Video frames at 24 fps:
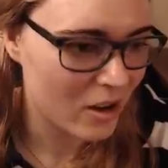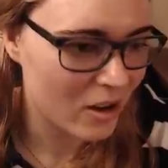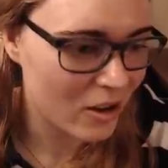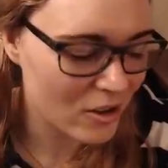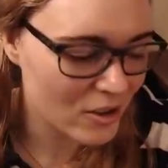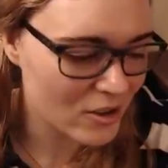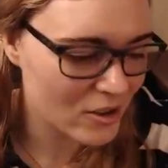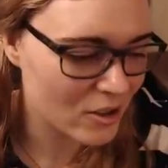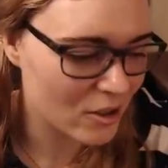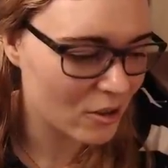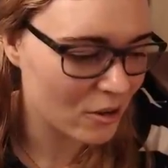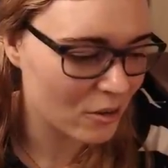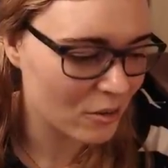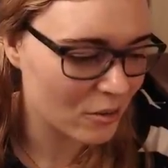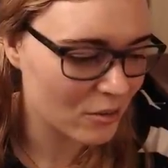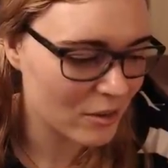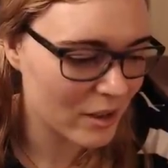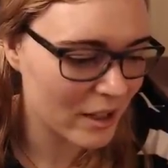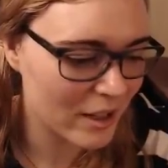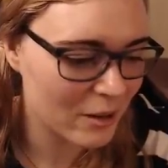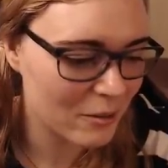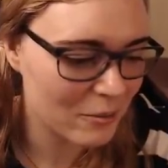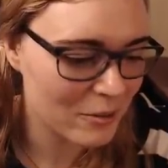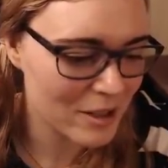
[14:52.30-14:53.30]
Also,
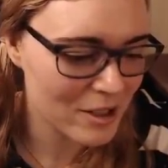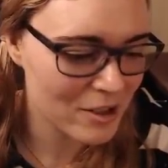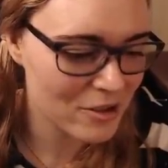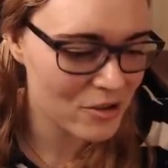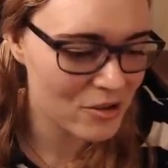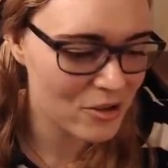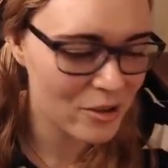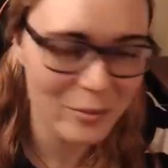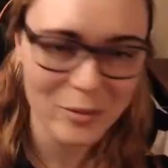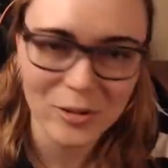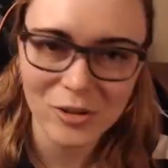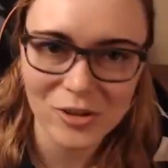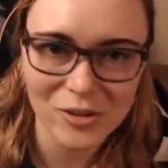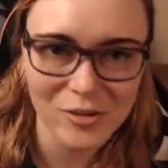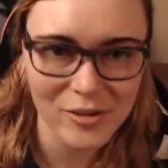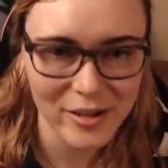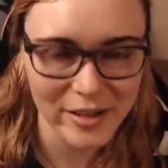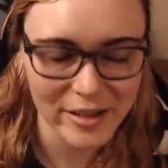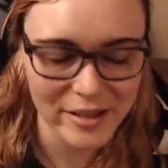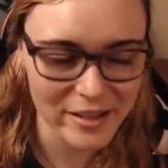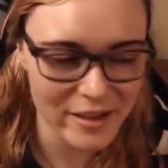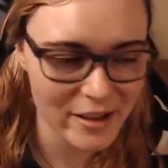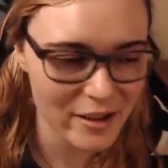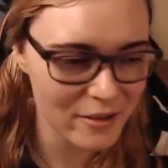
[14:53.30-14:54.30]
like when you're
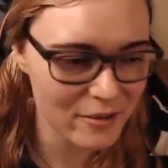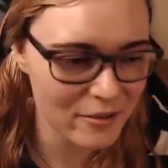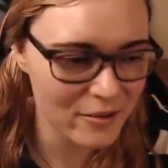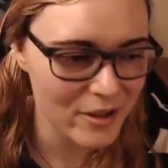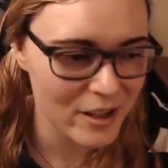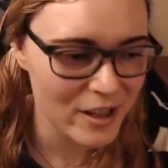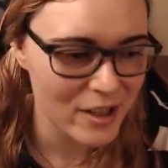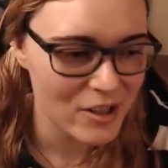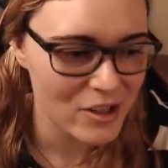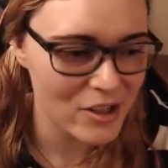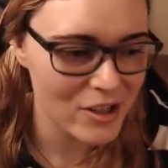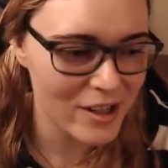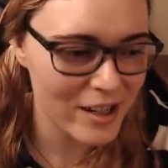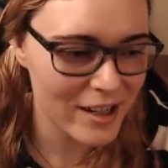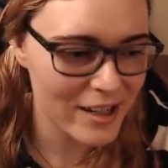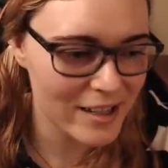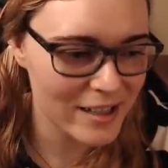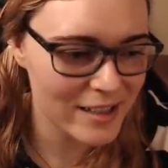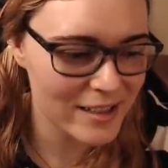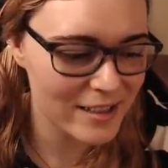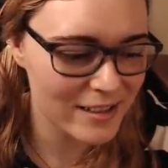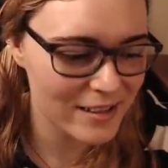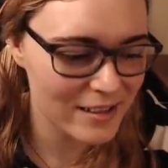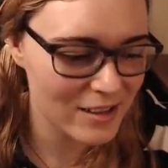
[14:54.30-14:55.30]
troubleshooting stuff, do you
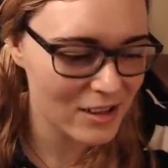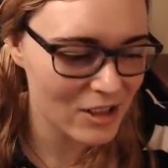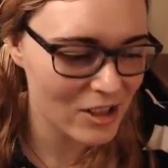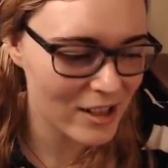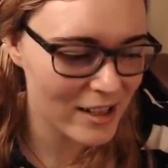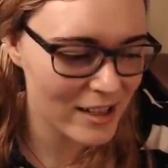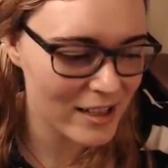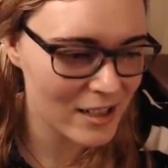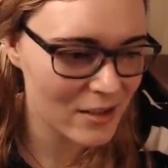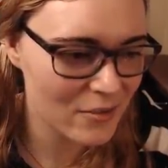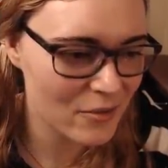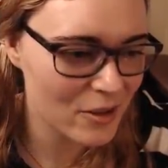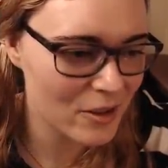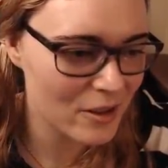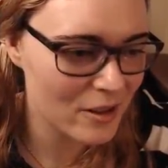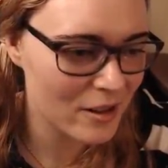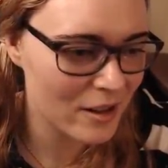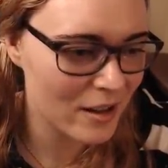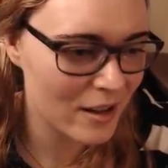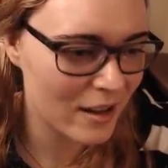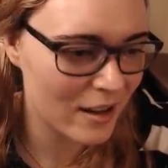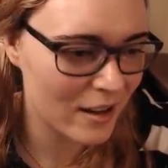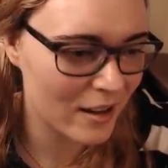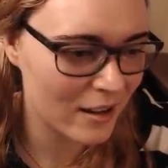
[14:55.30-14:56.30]
guys
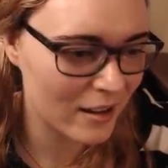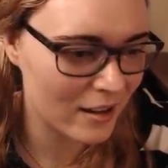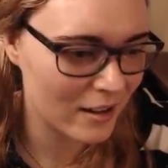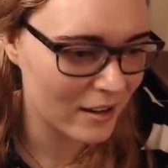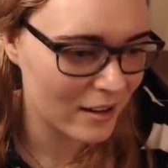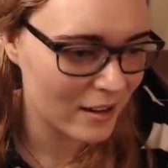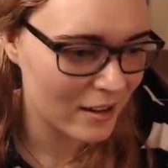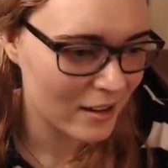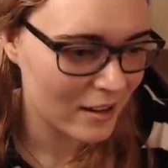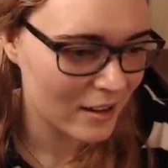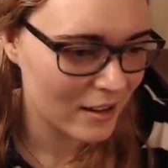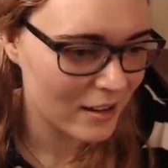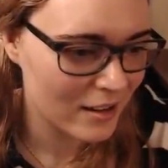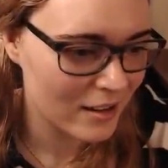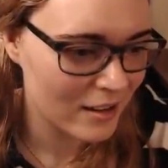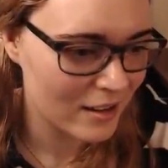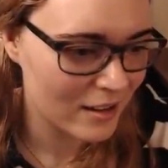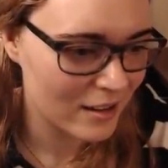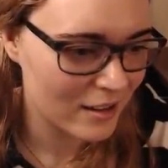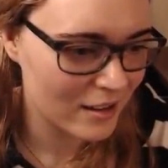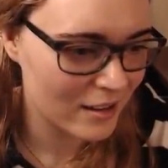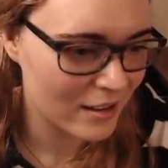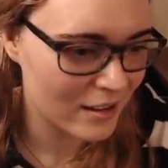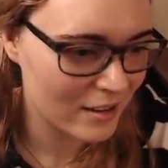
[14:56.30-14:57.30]
ever
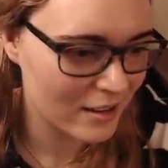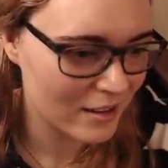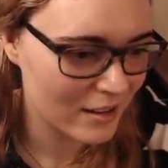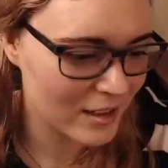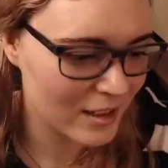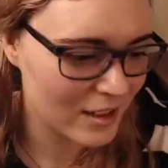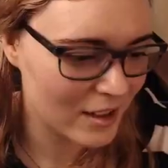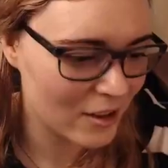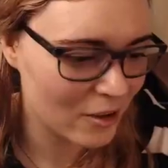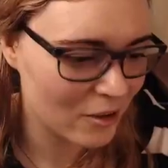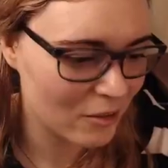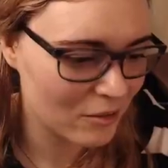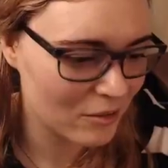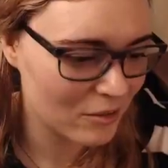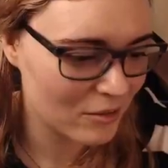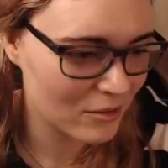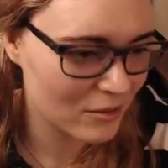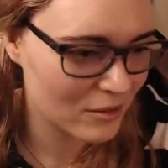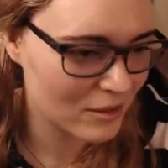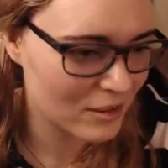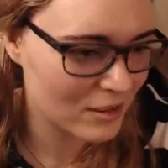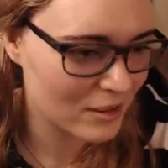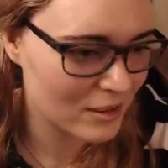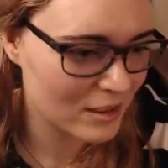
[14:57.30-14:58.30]
you know,
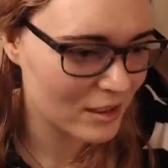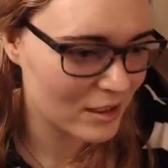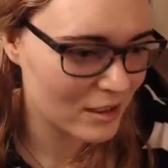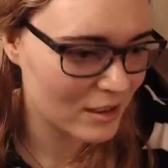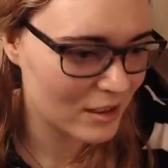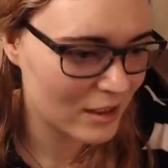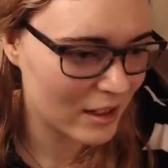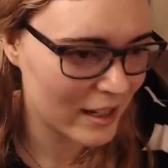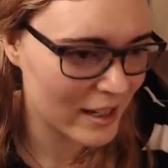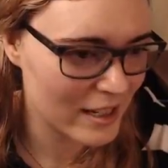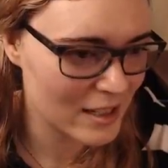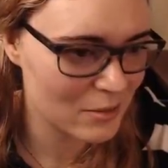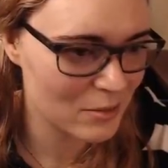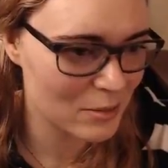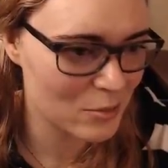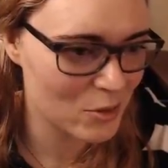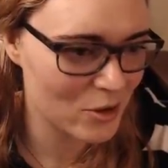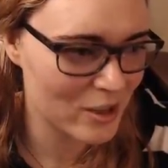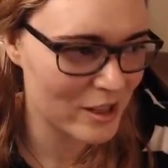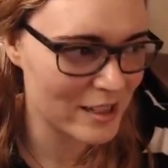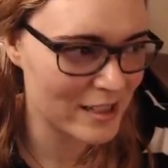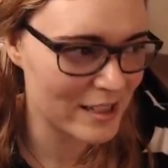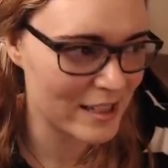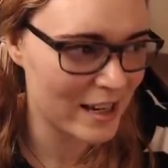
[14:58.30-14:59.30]
I guess what I'm
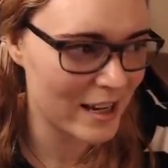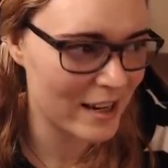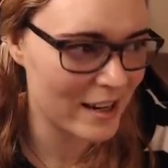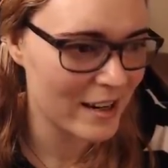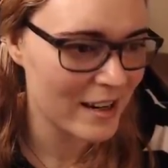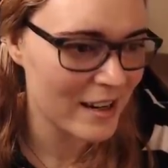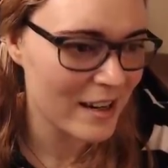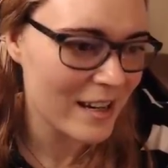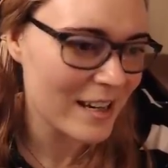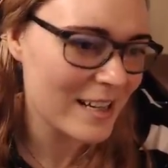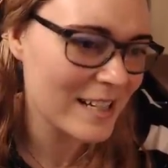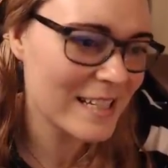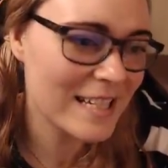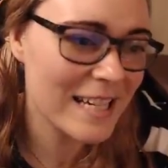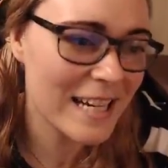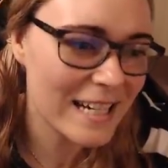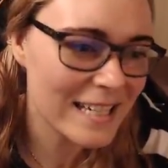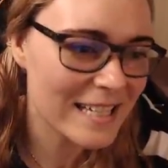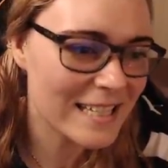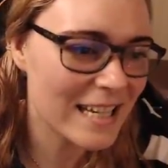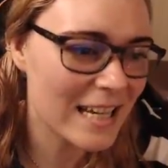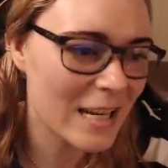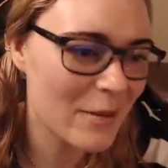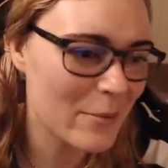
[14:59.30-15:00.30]
trying to say is
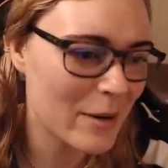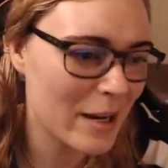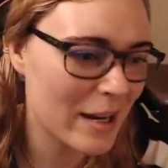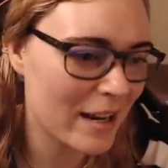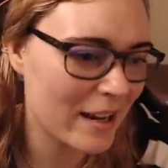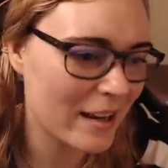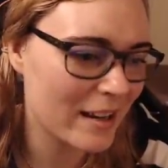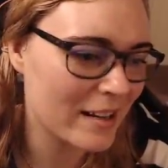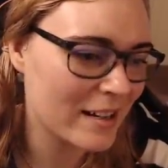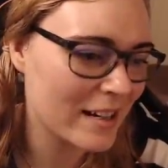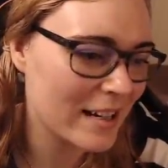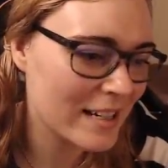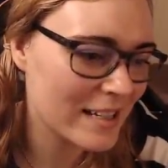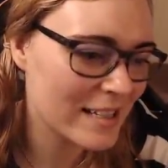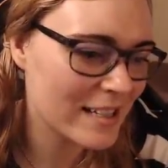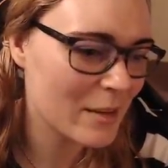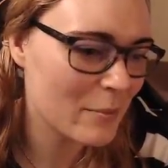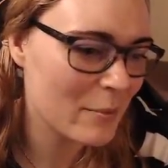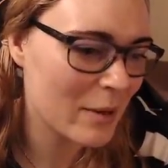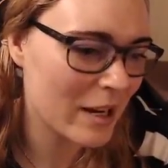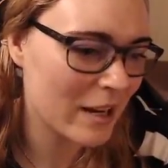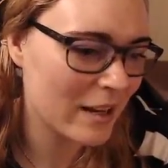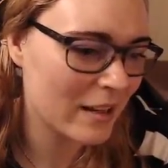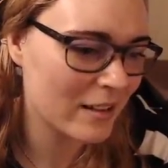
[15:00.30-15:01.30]
next time I
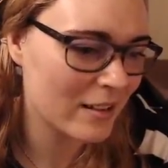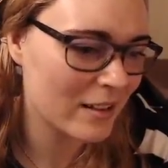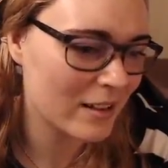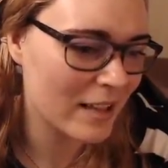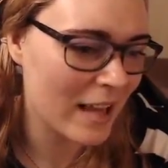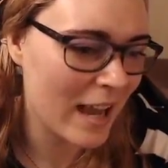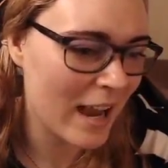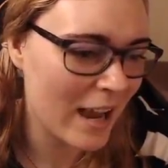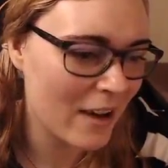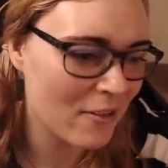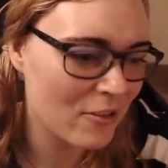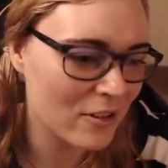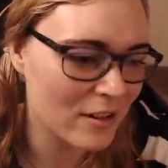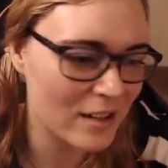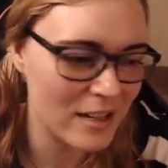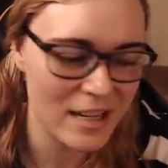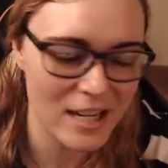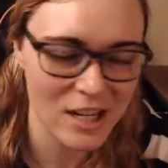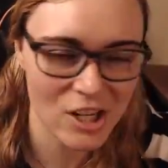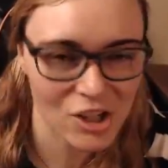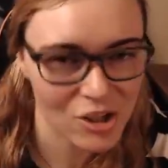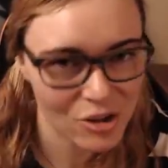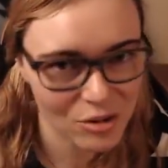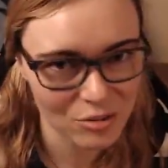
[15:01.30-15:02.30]
have an
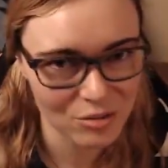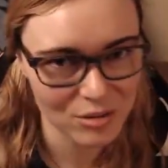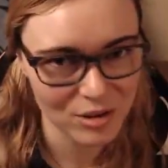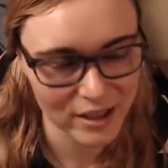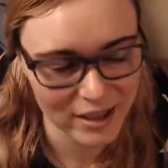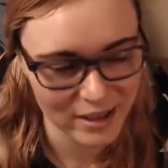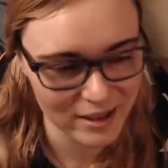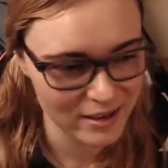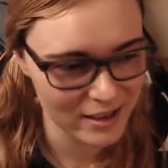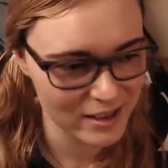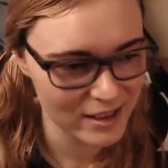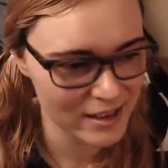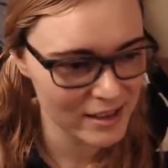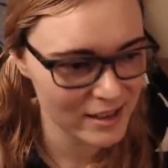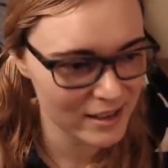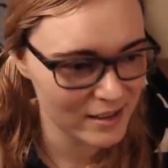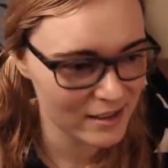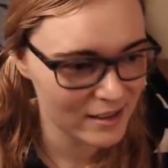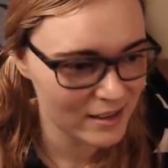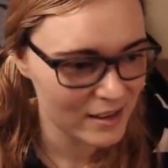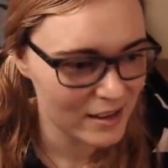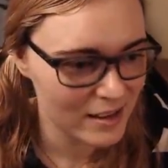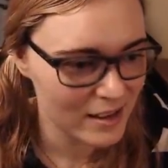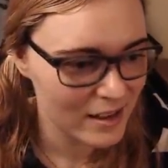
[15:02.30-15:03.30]
issue like
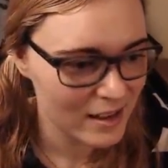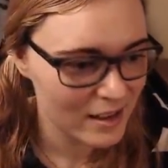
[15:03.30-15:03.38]
this,